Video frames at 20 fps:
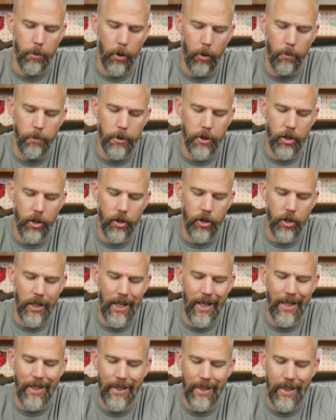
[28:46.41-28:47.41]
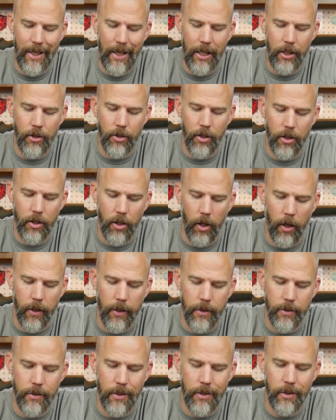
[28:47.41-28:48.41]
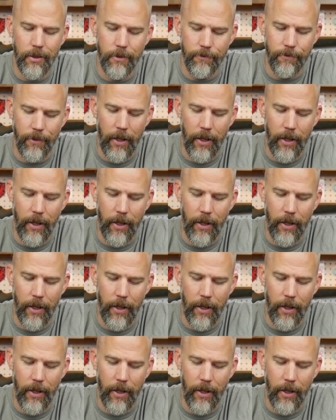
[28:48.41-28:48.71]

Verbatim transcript: prone position and engage the targets in the